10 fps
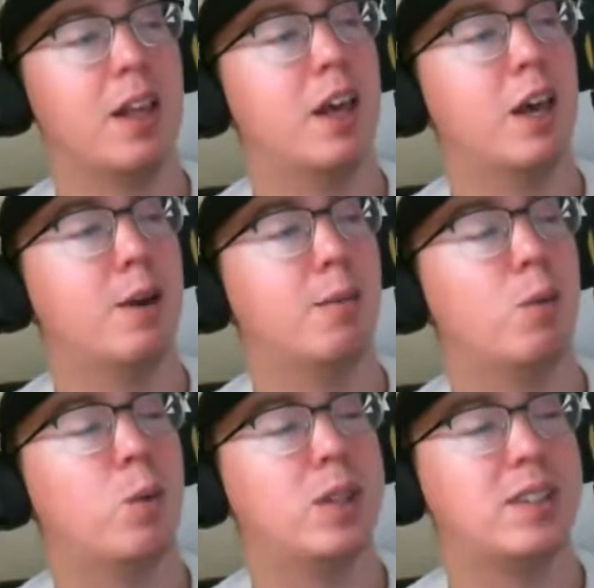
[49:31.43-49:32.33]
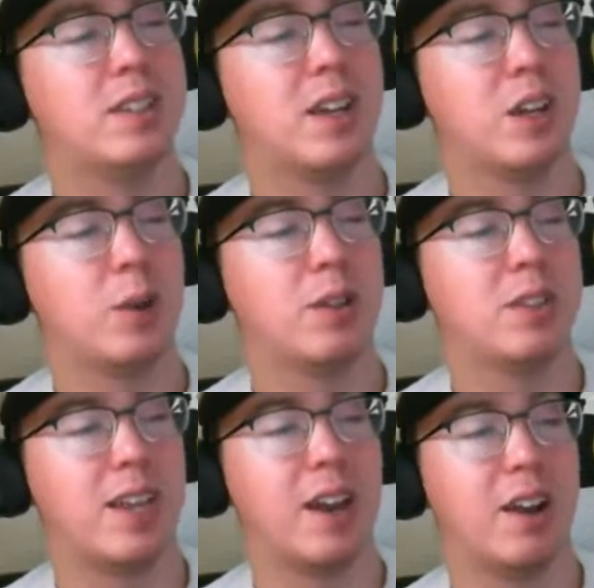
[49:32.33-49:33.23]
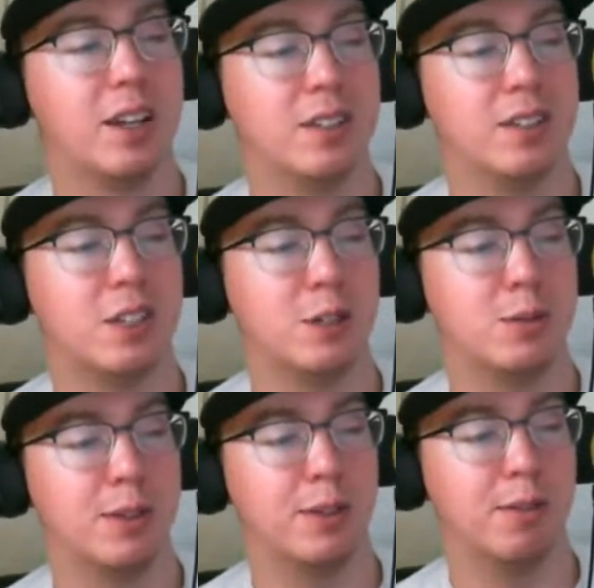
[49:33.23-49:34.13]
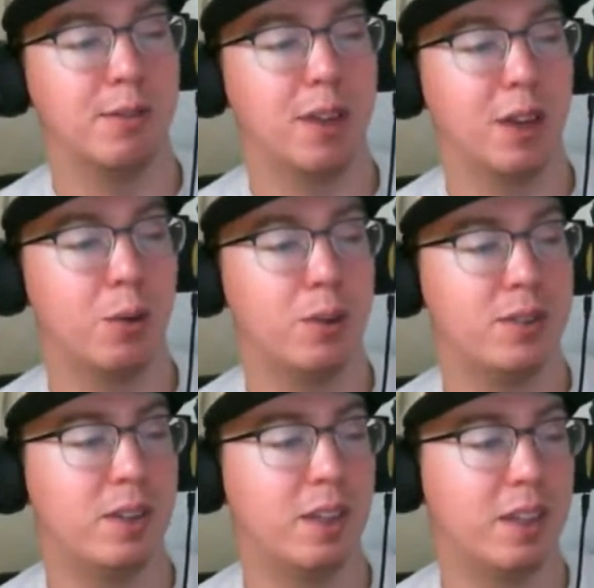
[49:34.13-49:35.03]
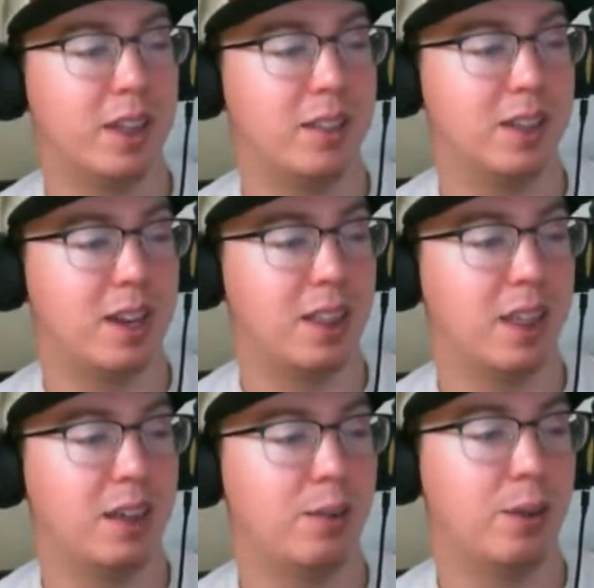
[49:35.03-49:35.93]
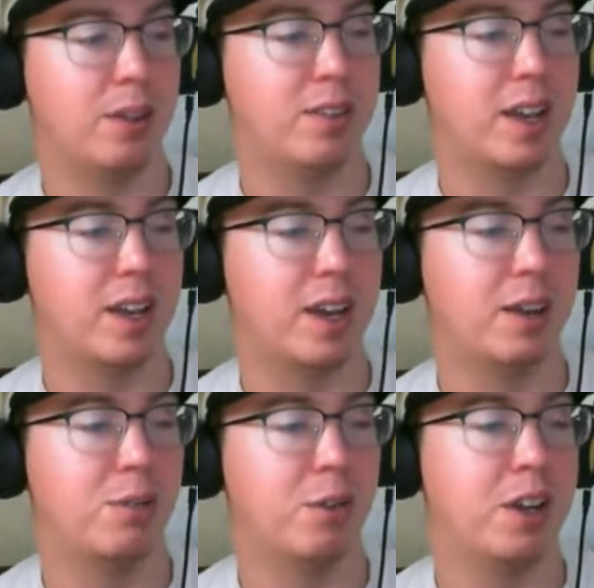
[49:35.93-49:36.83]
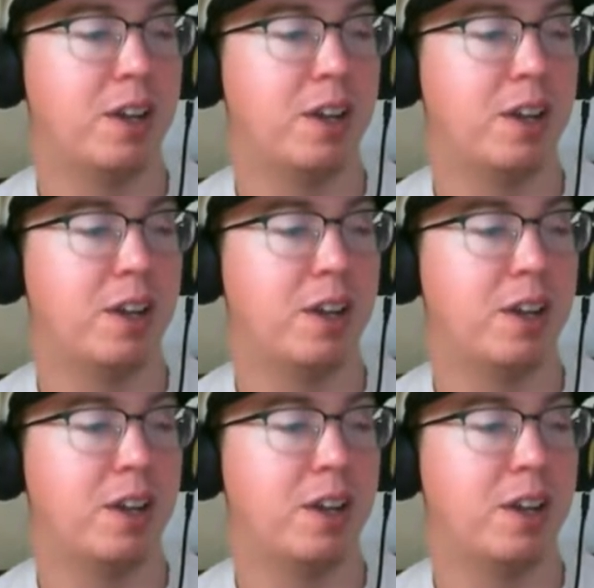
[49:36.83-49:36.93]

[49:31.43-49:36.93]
What sticks out to you on Saturday, just in terms of what's on the list? Anything real exciting for you?